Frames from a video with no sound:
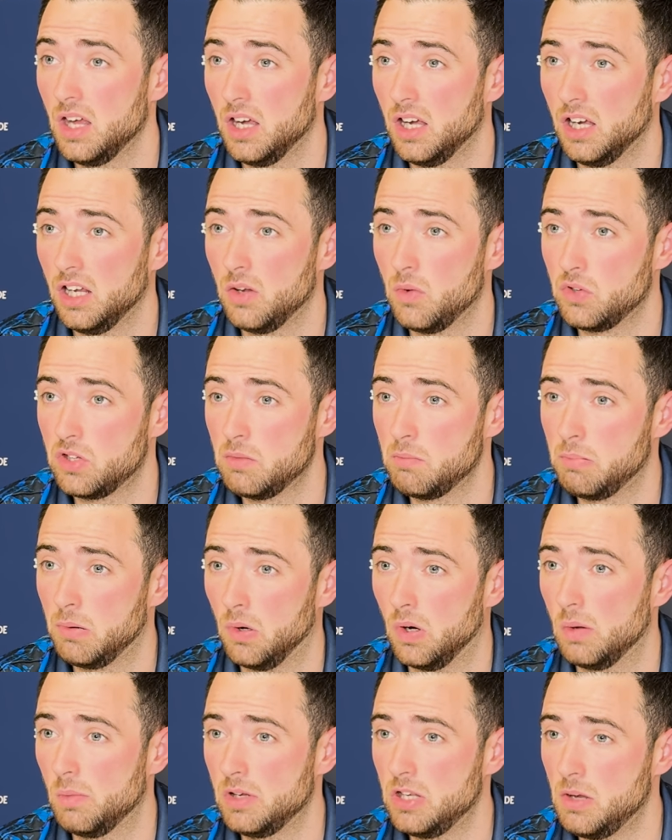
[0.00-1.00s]
you know, it's
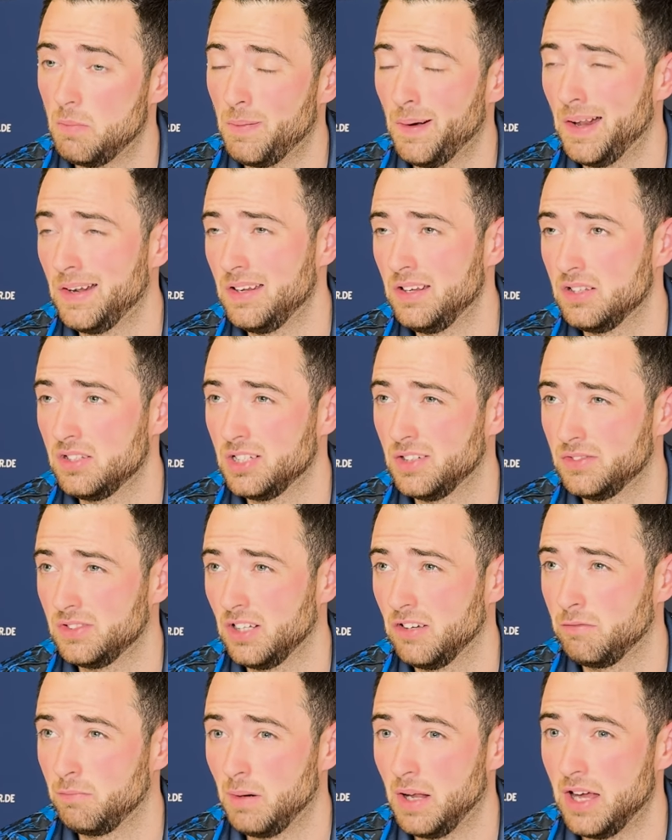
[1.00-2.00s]
important when you're playing these tough
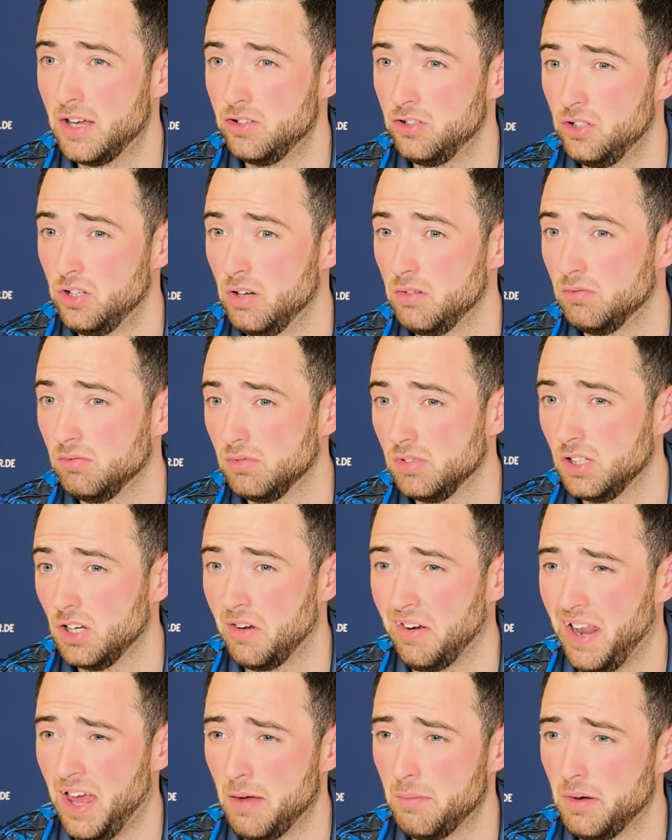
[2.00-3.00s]
players, you don't, you know,
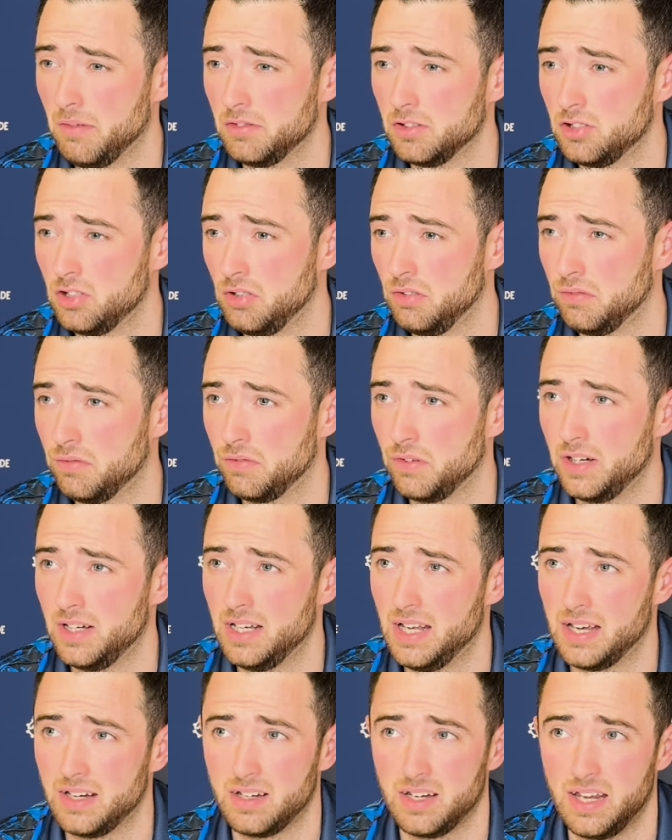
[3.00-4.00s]
let them have a 2-3
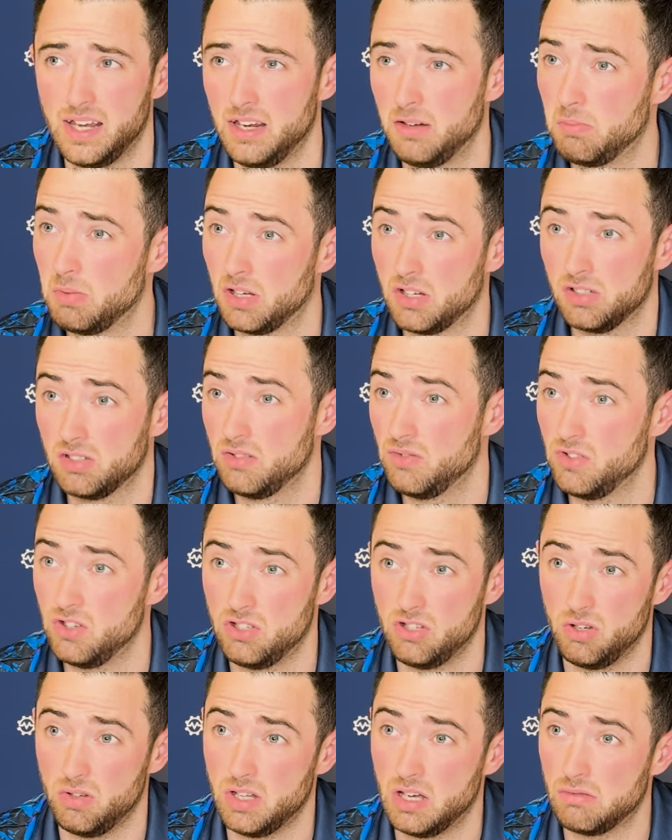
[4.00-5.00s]
leg lead, because if you
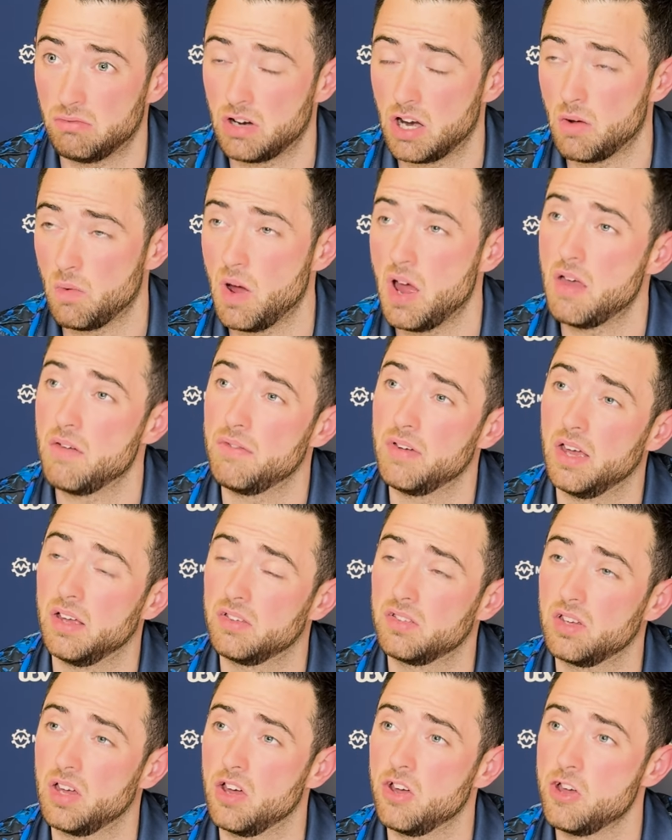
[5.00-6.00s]
do, they'll run away with it.
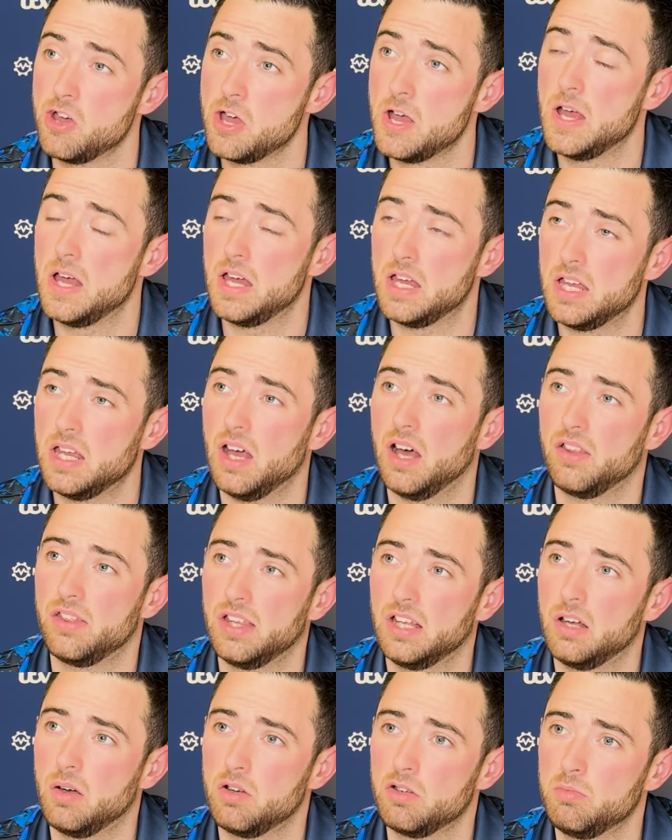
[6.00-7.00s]
So yeah, I
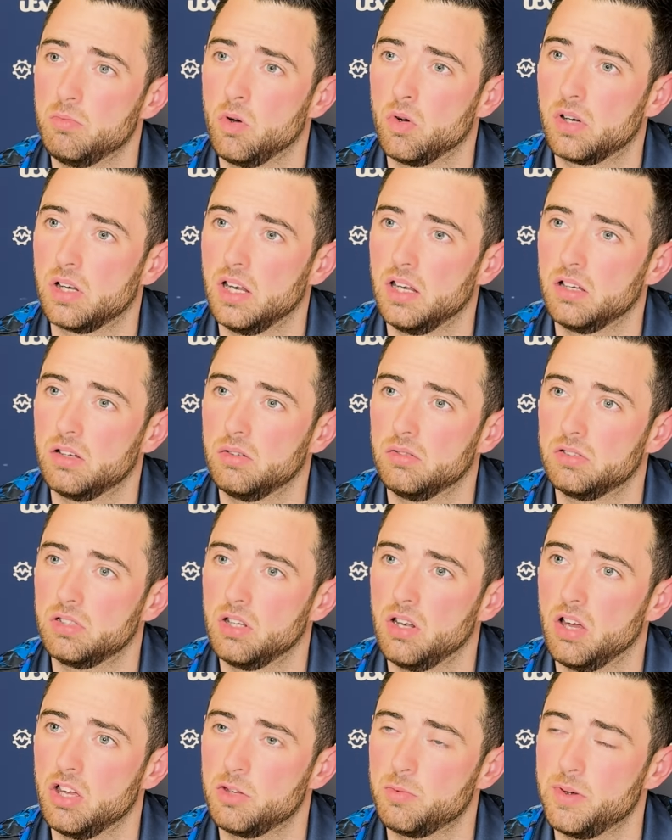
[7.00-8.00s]
think I was more clinical
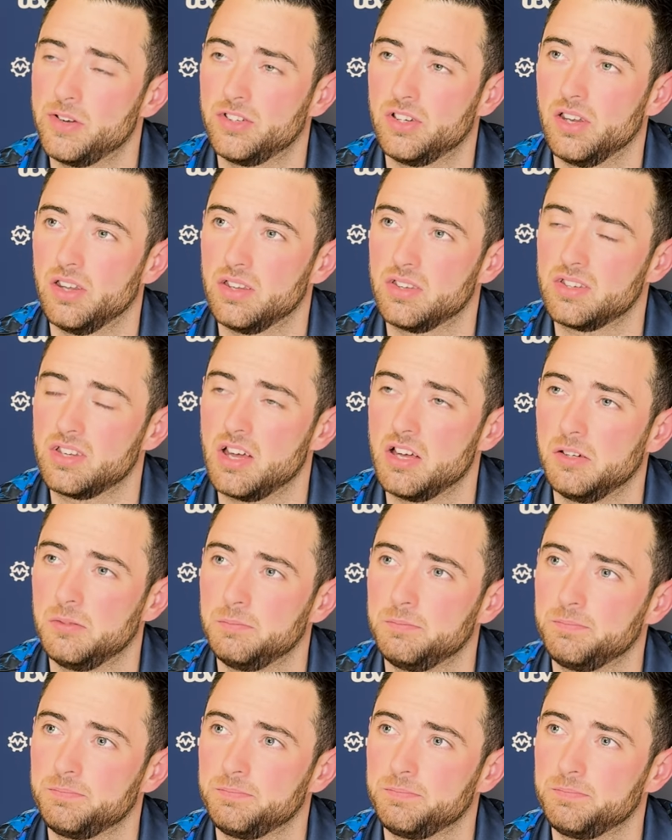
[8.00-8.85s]
tonight, especially at the start.